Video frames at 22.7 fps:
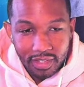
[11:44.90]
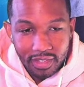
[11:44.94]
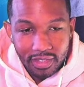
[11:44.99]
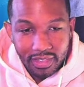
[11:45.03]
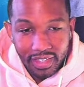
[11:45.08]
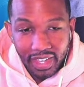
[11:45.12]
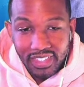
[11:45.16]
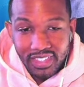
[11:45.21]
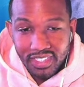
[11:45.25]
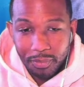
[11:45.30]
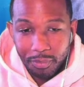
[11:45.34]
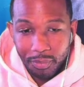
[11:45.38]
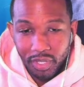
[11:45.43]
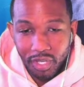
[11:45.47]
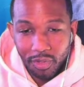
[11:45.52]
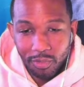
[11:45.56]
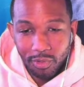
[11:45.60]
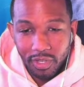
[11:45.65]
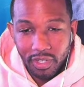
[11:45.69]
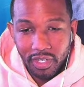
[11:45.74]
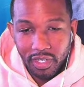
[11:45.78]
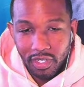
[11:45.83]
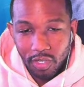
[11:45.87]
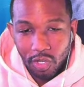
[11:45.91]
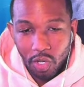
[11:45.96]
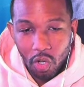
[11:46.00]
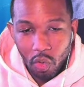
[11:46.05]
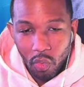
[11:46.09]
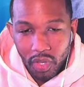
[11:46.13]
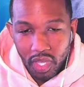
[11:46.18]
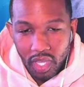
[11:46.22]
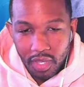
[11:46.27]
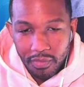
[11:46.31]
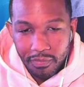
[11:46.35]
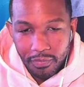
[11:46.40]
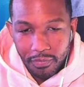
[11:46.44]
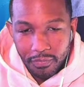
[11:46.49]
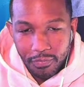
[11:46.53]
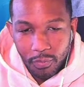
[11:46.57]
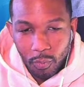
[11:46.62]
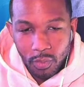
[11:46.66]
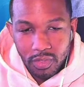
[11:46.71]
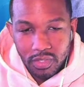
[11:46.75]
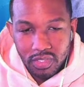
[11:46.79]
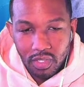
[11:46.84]
That's a big one. Cold Wave,
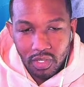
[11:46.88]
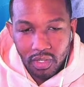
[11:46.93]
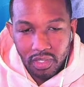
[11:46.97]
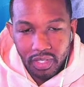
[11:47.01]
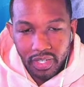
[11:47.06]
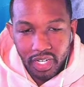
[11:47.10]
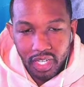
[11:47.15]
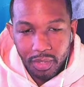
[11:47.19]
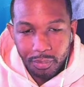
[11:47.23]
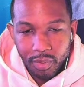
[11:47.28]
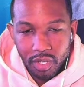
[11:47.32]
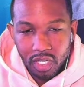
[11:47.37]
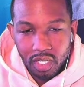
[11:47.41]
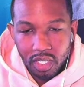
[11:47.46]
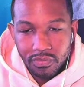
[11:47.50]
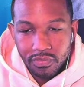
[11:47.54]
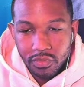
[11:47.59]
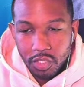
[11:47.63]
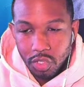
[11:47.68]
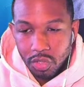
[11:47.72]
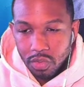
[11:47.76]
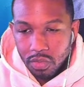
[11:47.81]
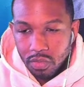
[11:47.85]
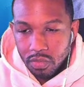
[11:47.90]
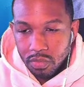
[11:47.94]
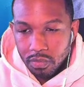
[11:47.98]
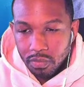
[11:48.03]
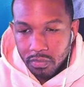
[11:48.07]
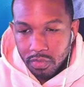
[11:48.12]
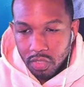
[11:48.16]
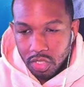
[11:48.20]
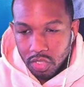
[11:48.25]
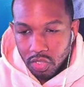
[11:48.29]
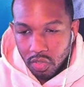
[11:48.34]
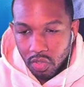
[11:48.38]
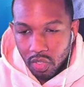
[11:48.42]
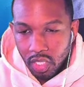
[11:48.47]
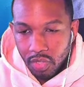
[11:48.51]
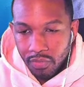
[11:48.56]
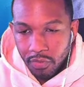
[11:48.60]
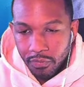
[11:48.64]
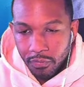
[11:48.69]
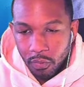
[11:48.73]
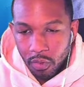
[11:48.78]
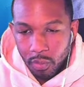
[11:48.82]
four star Ladybug of Doom, destroy all
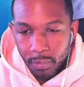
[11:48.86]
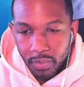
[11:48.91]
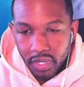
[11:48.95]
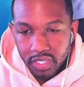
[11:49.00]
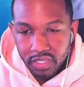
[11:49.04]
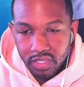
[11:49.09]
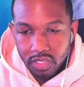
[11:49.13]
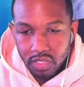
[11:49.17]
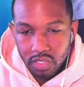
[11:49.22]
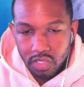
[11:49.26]
level four monsters